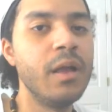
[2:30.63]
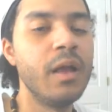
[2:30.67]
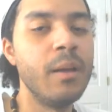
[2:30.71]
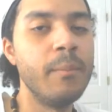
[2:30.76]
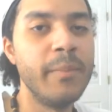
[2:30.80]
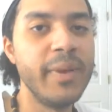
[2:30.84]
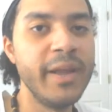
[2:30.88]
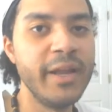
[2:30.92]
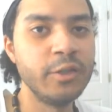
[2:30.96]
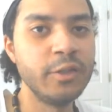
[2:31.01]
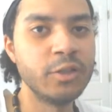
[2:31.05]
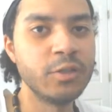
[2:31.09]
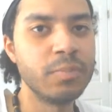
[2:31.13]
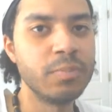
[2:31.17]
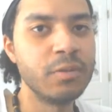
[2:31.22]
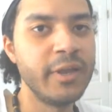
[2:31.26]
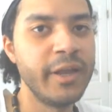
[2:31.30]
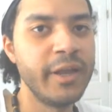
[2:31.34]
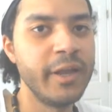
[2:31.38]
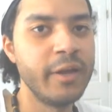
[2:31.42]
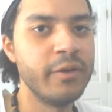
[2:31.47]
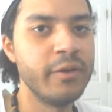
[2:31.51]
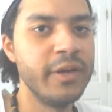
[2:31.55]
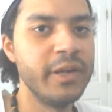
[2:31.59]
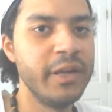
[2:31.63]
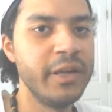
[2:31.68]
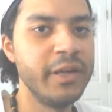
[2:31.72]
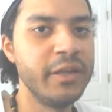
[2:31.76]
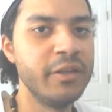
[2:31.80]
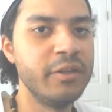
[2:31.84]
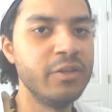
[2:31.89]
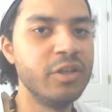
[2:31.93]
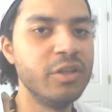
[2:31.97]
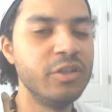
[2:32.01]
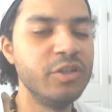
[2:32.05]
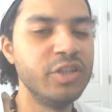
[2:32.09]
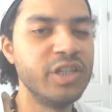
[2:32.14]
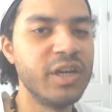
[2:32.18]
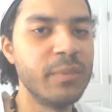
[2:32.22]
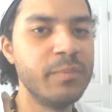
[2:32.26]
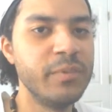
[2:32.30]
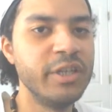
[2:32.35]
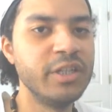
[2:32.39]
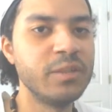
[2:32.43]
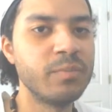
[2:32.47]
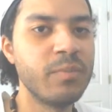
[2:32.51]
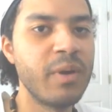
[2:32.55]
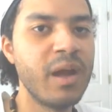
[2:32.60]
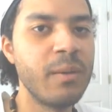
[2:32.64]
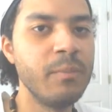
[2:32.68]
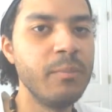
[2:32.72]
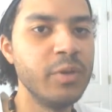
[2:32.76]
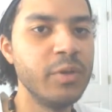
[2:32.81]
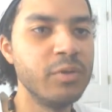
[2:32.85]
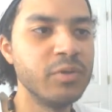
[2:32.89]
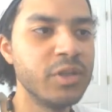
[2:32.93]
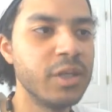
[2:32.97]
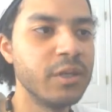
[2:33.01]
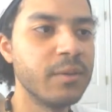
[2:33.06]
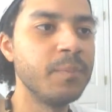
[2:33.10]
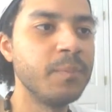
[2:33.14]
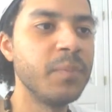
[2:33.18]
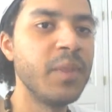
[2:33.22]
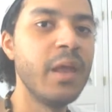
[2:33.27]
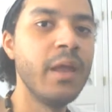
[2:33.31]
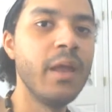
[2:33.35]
a major player in Japanese pop music.